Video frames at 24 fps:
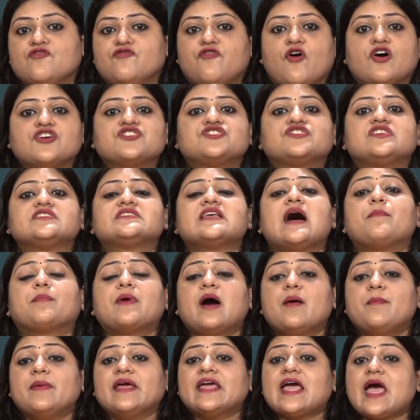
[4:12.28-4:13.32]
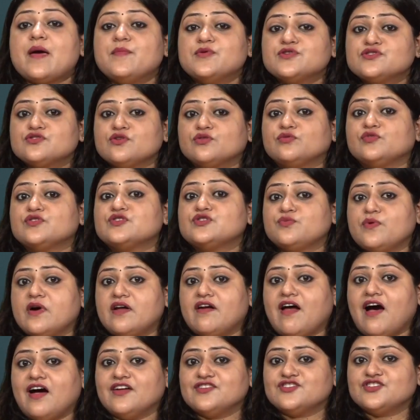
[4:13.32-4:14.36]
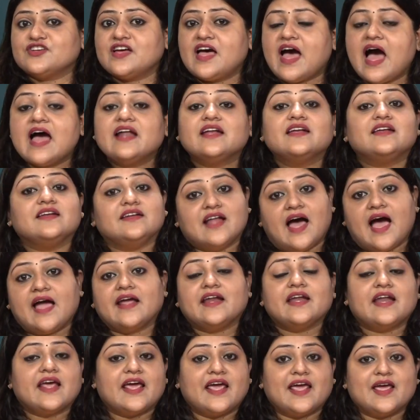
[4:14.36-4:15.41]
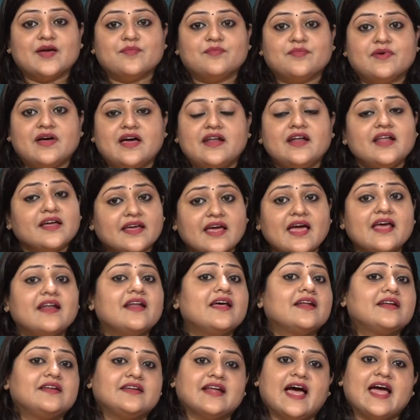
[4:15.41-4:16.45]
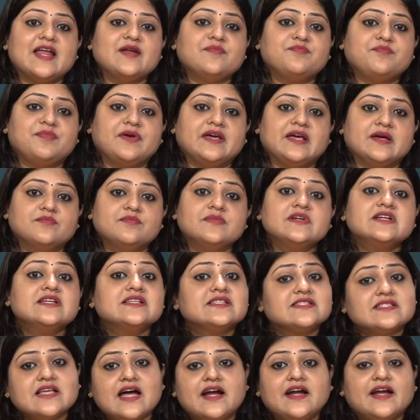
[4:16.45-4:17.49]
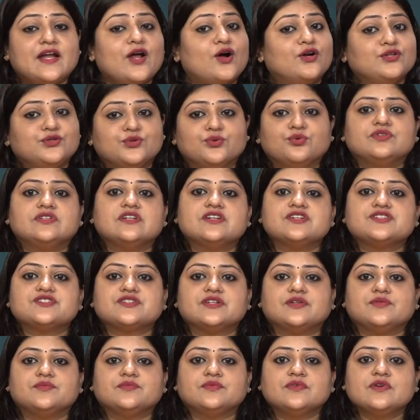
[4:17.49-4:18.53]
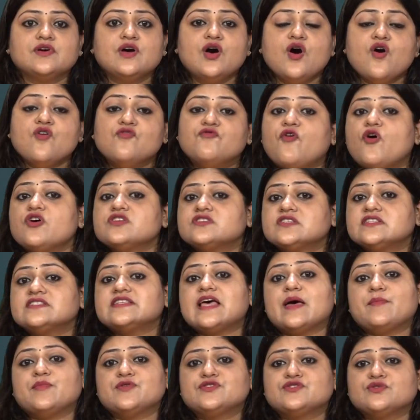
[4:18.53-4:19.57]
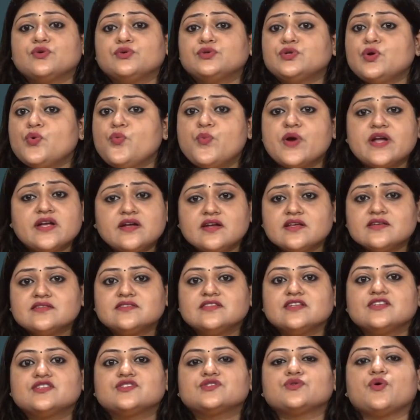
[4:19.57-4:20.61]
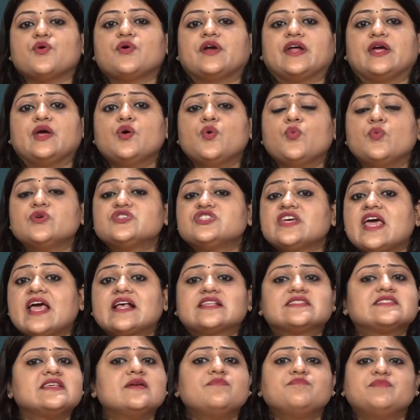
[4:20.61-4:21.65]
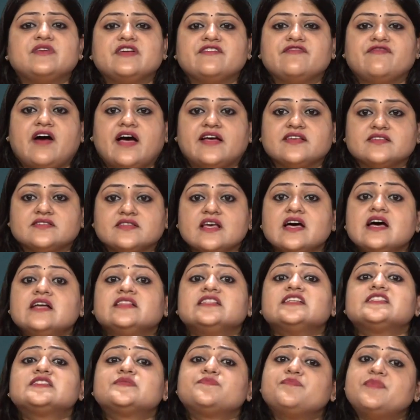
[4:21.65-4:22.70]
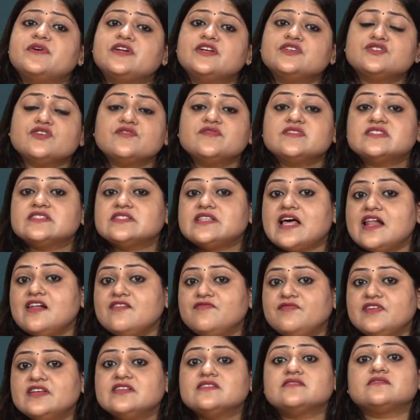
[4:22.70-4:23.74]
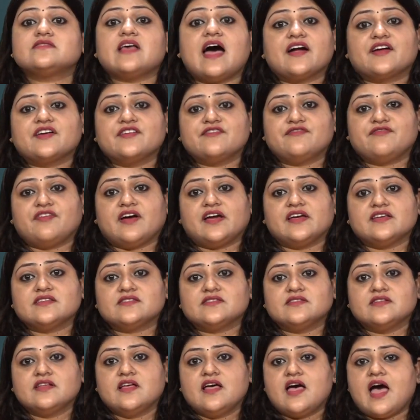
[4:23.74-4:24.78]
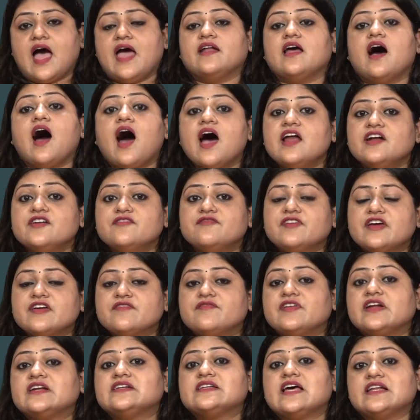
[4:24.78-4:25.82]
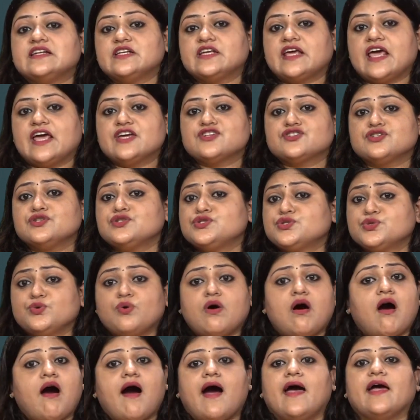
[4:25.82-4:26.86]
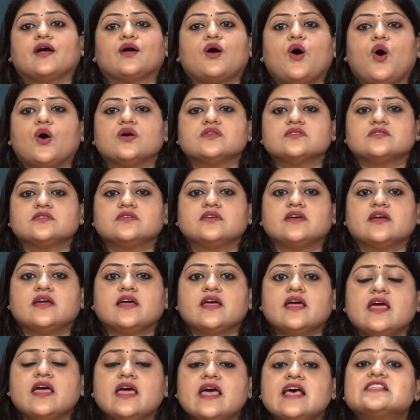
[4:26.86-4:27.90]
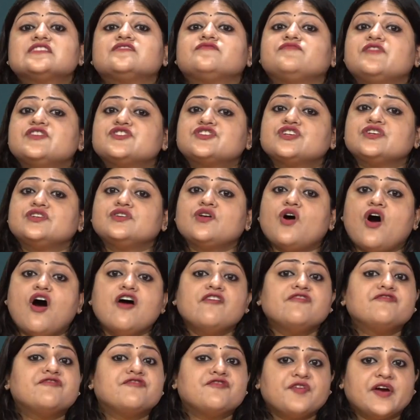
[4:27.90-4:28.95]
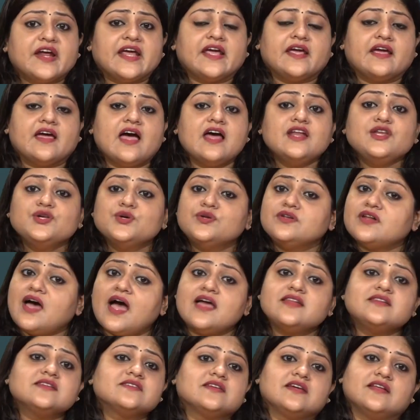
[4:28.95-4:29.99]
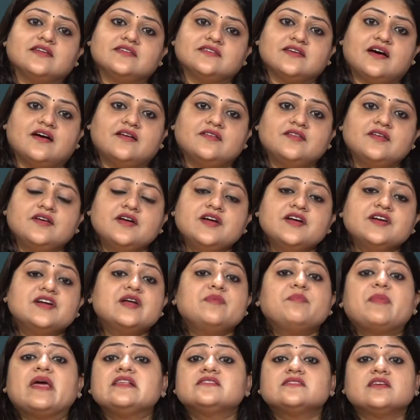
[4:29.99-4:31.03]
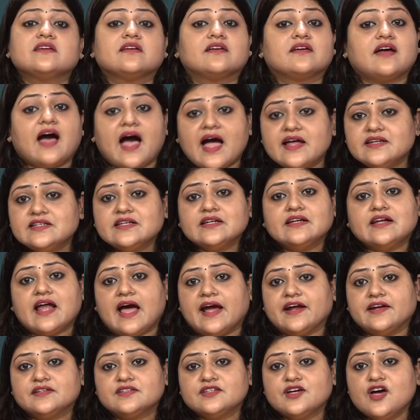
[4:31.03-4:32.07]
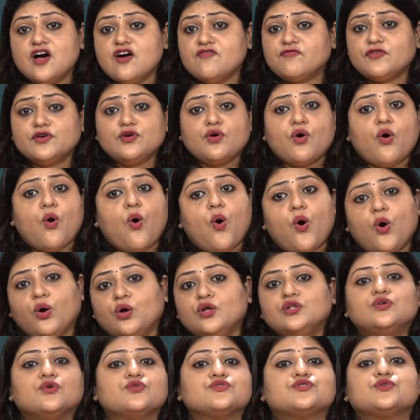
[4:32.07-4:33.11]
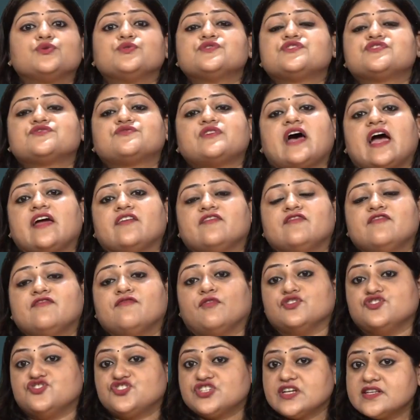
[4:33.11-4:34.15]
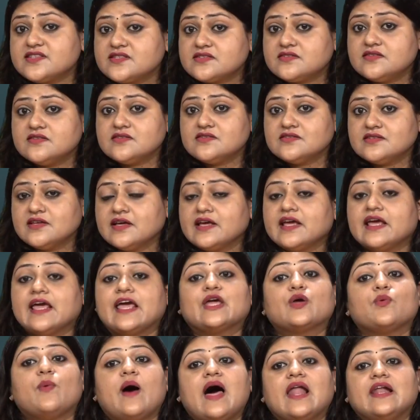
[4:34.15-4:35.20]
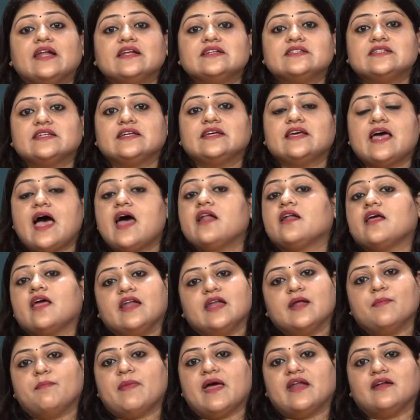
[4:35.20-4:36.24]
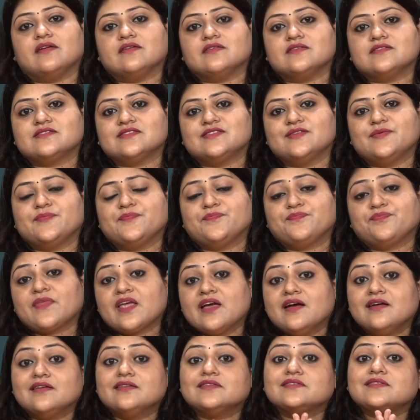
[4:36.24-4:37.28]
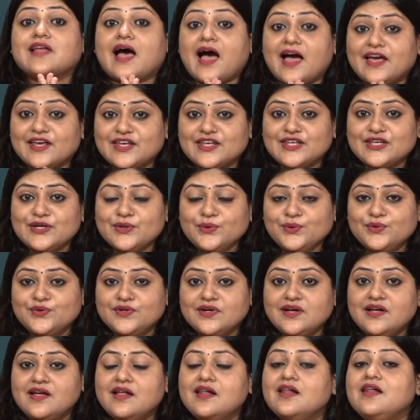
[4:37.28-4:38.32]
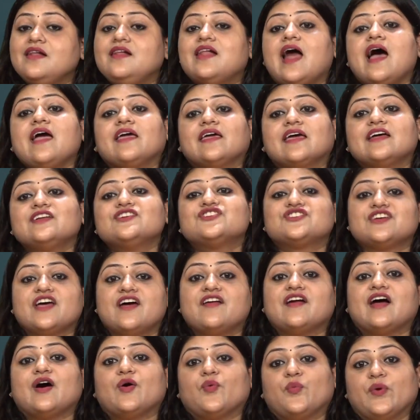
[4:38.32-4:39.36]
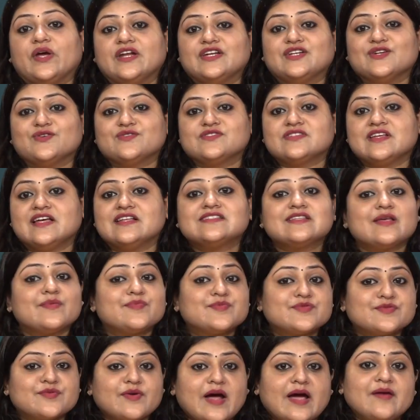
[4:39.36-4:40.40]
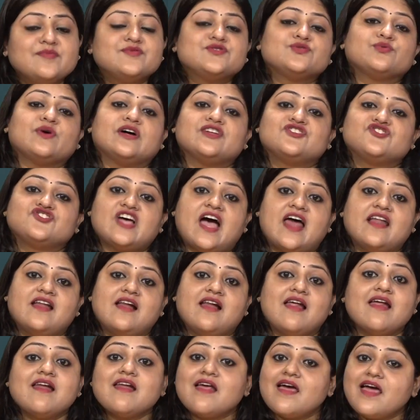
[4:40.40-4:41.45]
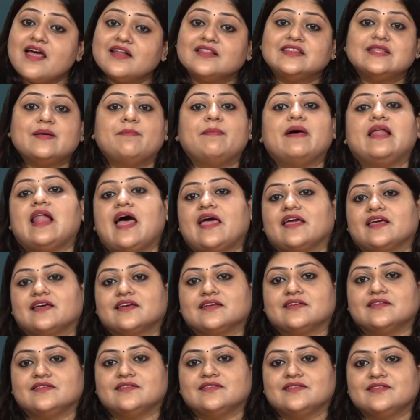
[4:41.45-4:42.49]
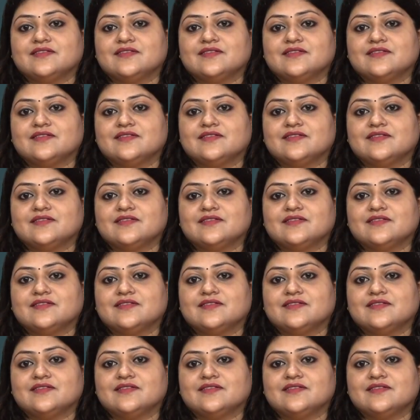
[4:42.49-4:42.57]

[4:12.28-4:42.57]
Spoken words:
Watch this upcoming episode of Swaraj at 9 a.m. and again at 9 p.m. Sunday on Doordarshan. Watch this episode to witness the story which exemplifies the spirit of selfless sacrifice and unwavering dedication to a higher cause. His vision of free and united India remains a guiding light for all those who strive for justice, equality, and independence. Thank you. Like and share our videos and subscribe to our channel and hit the bell icon.